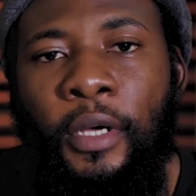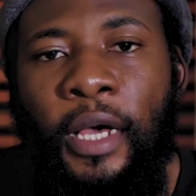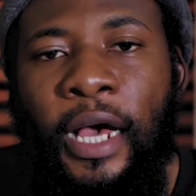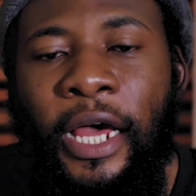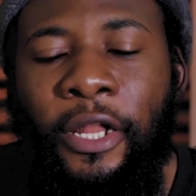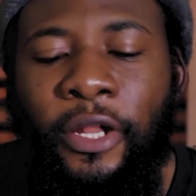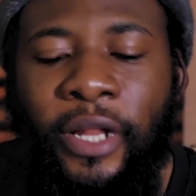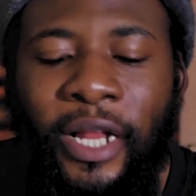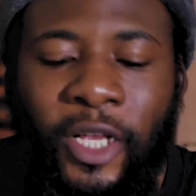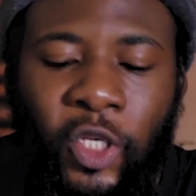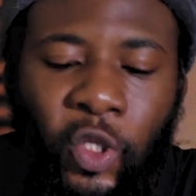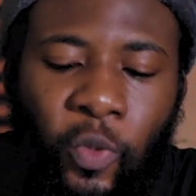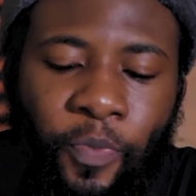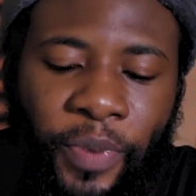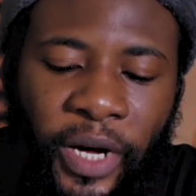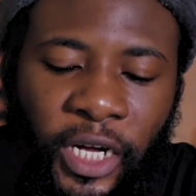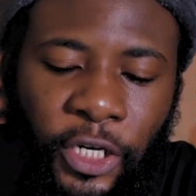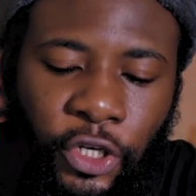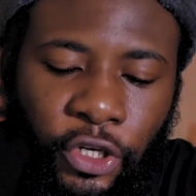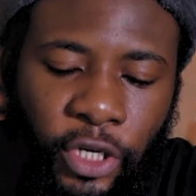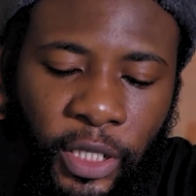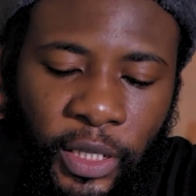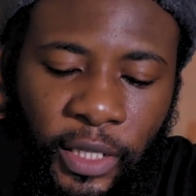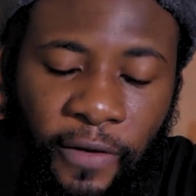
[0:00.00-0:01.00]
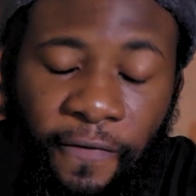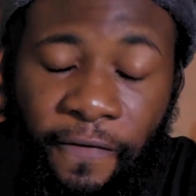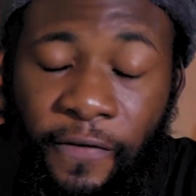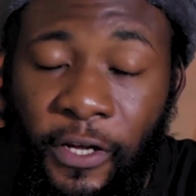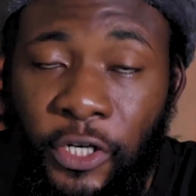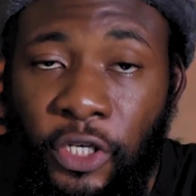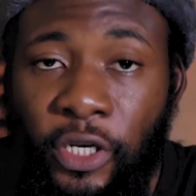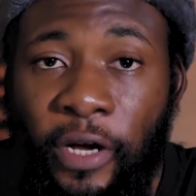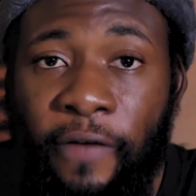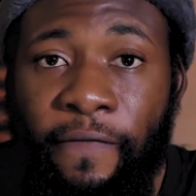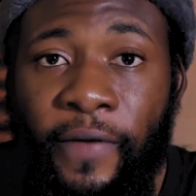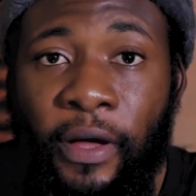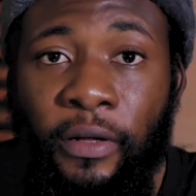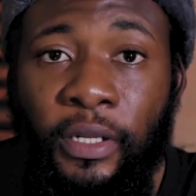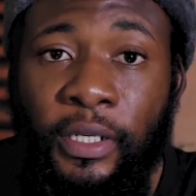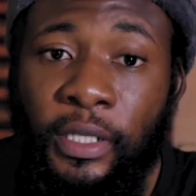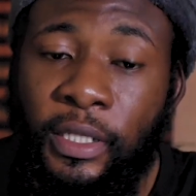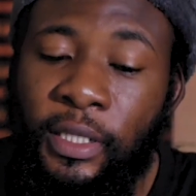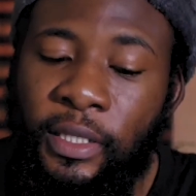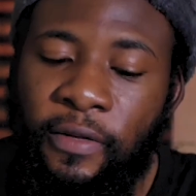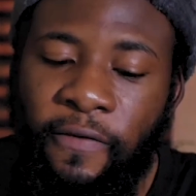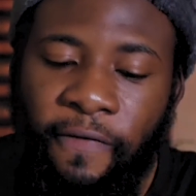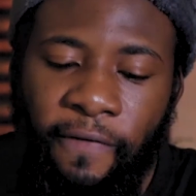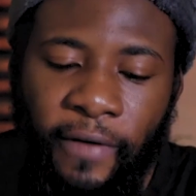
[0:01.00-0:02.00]
Another super interesting feature I found in
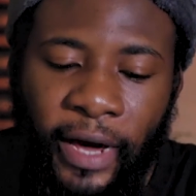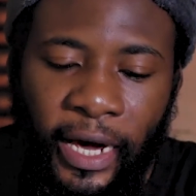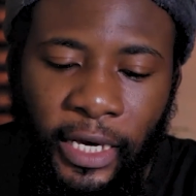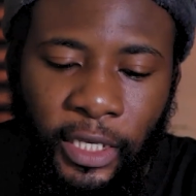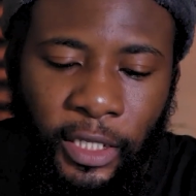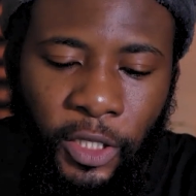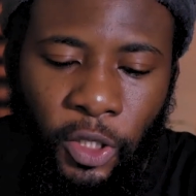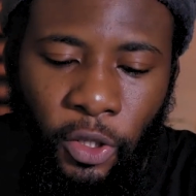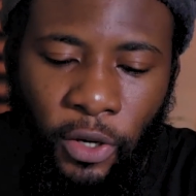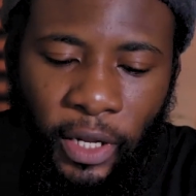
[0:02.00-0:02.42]
this device is